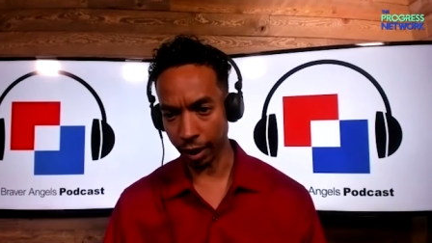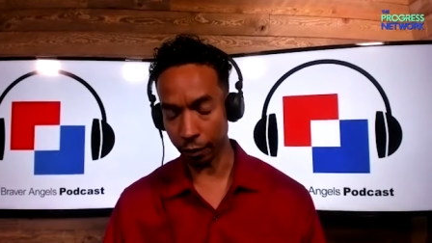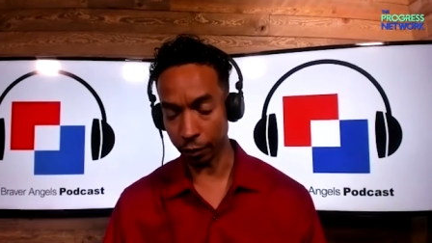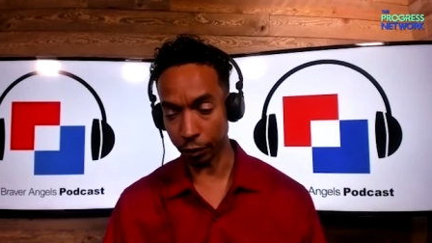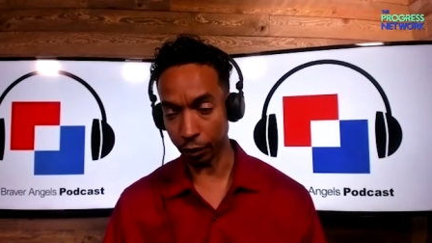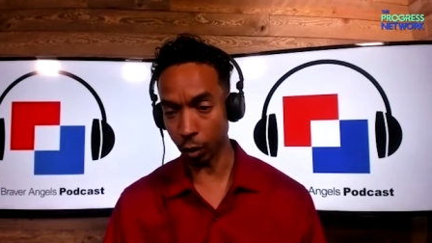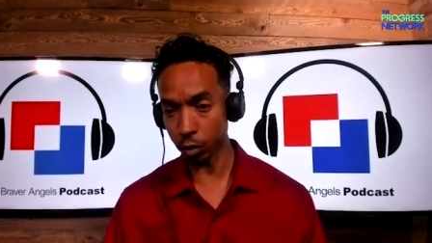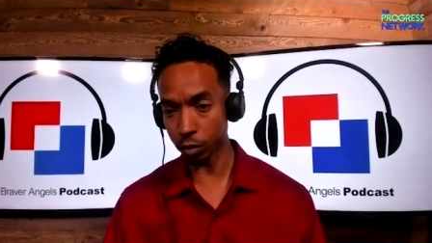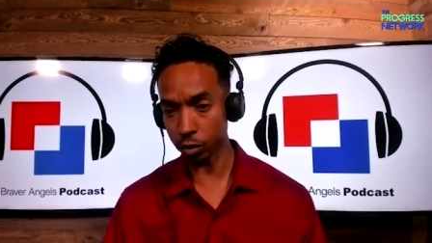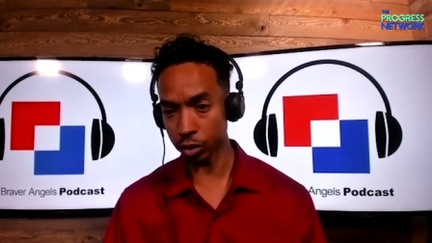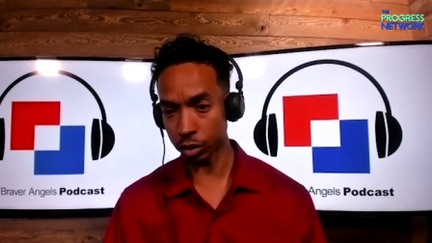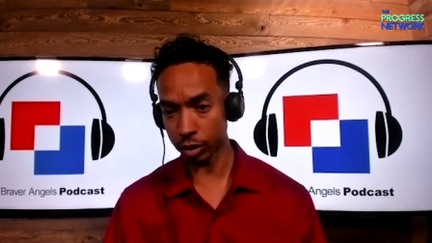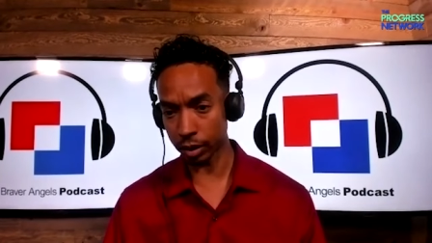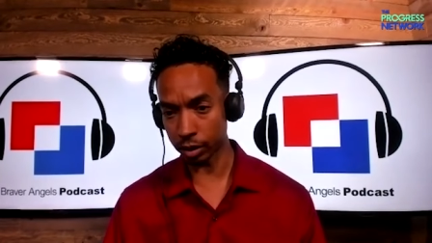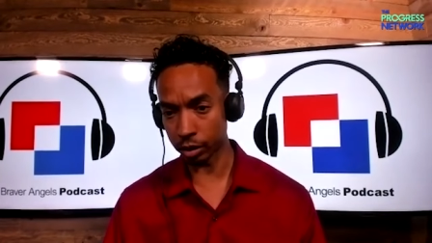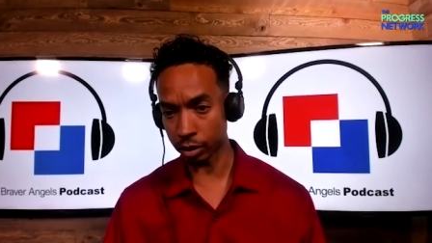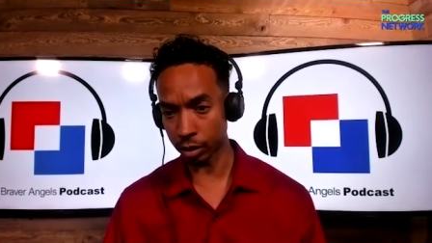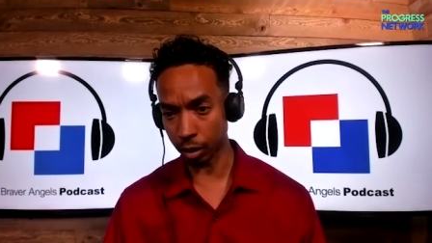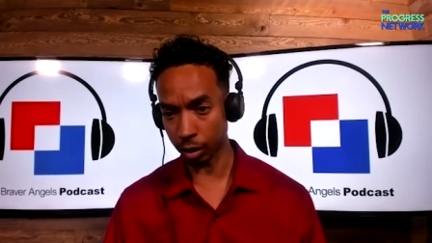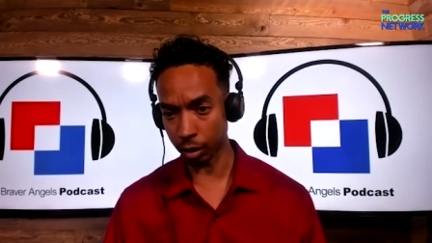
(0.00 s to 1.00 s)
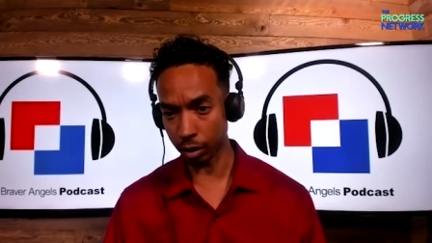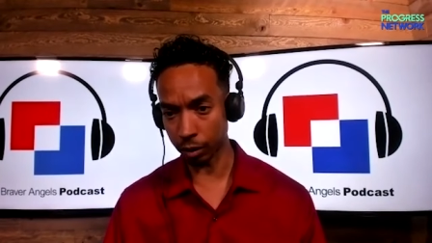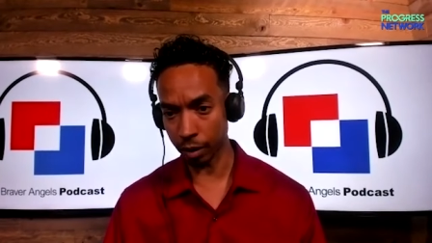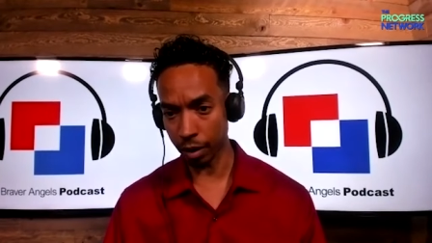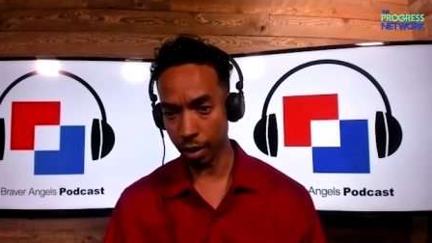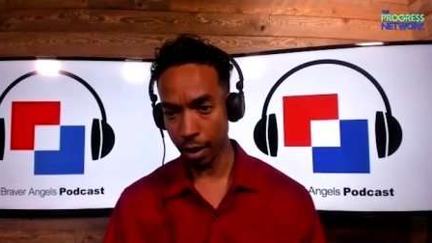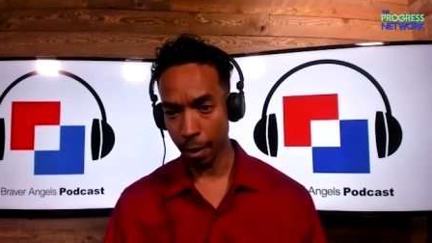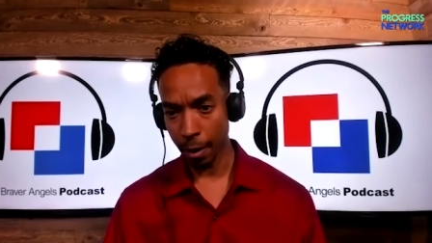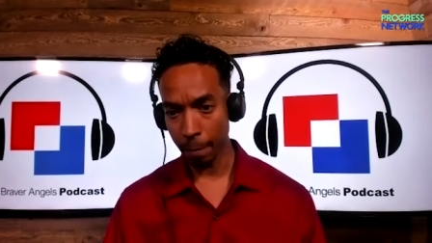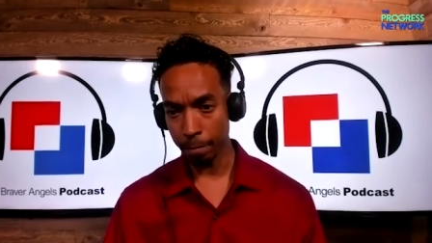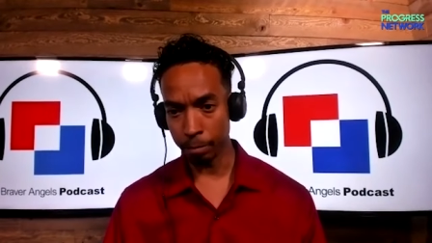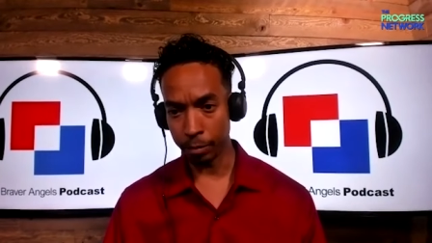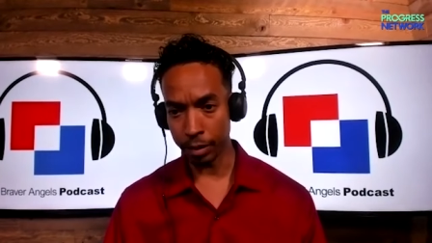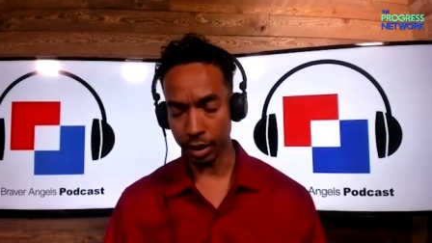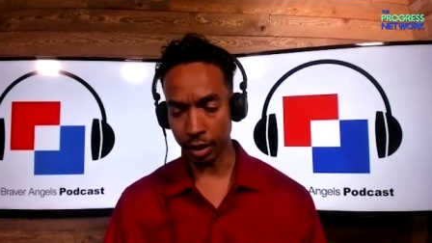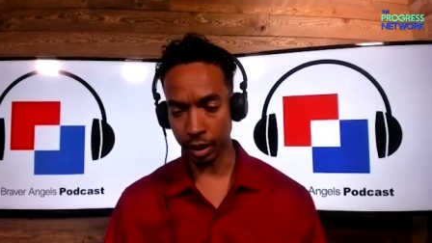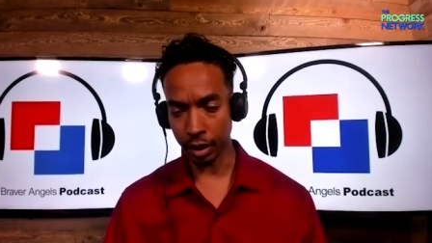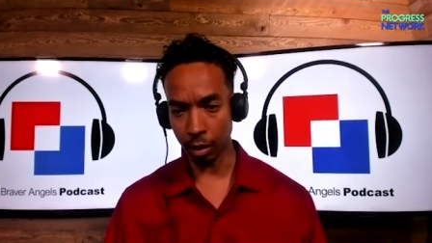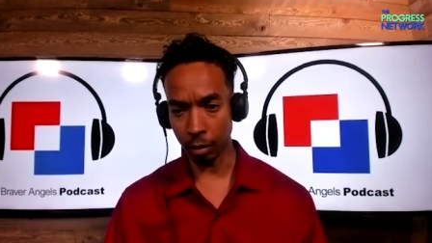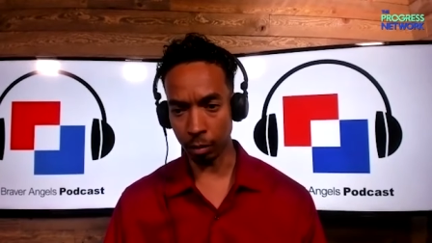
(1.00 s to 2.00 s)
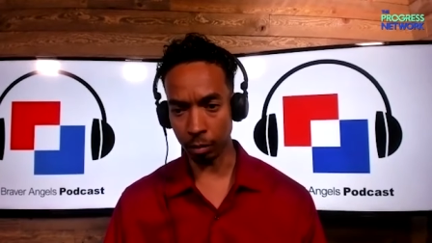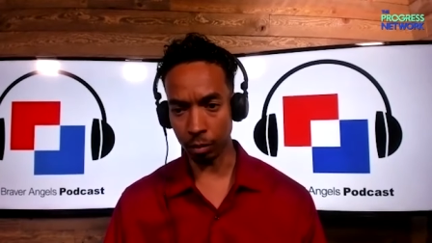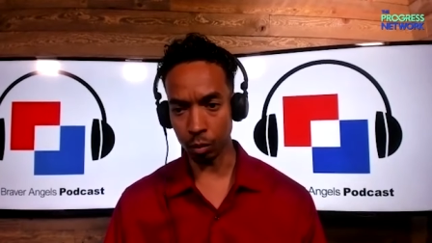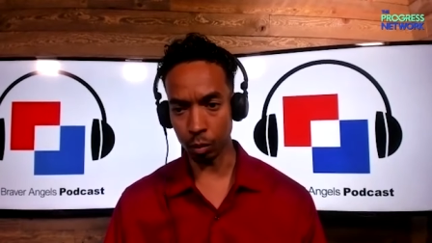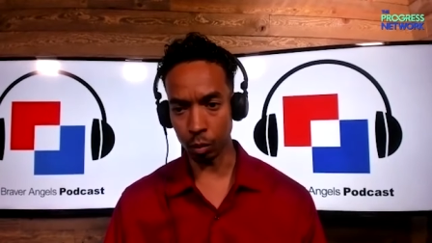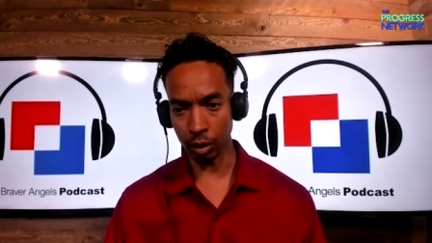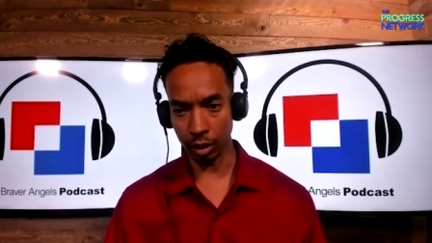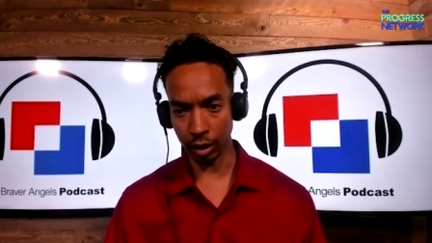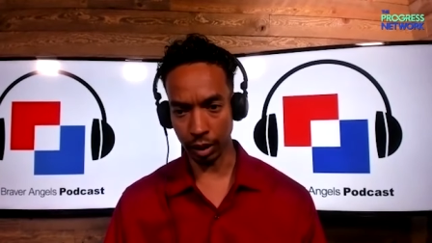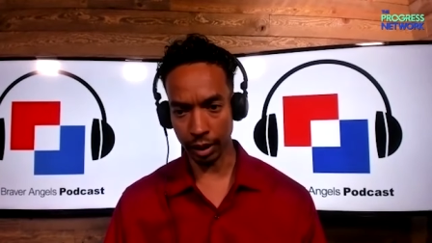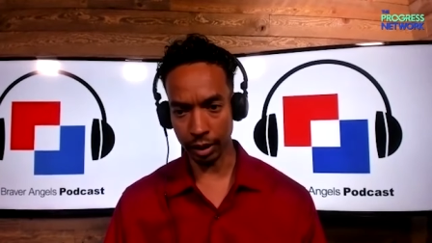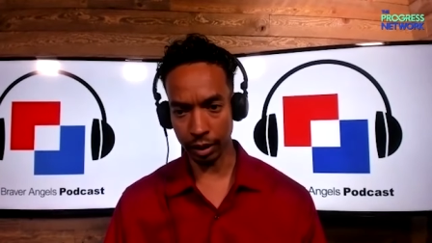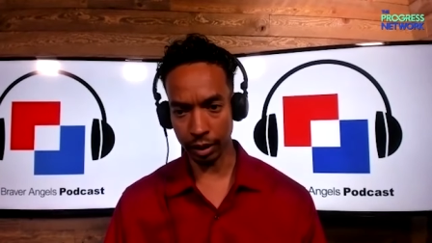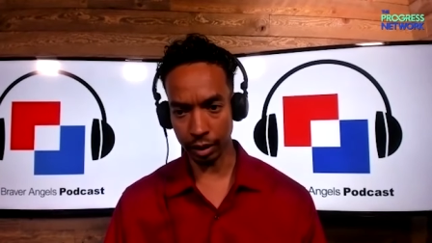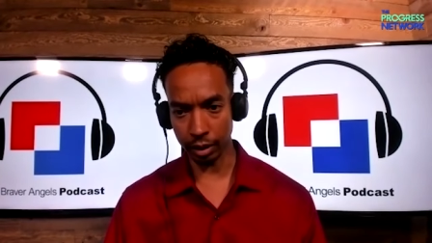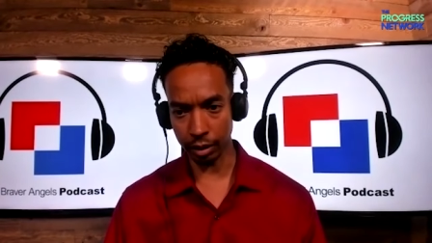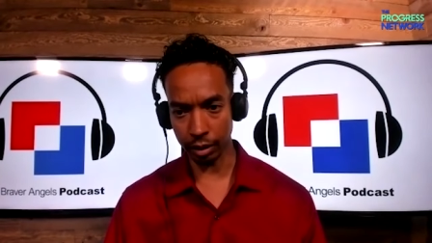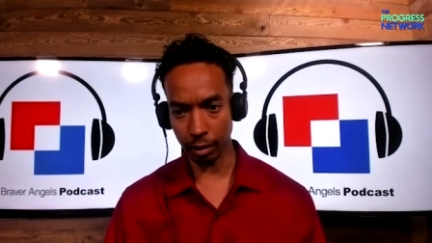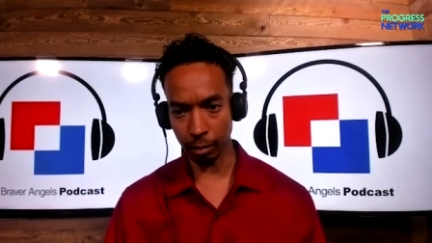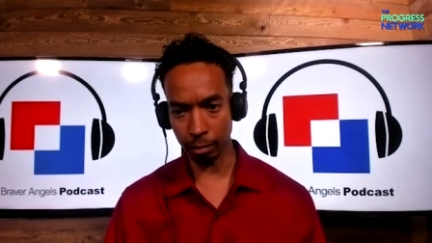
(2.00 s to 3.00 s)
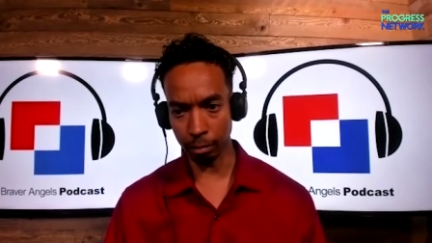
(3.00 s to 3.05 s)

And those, in turn, become related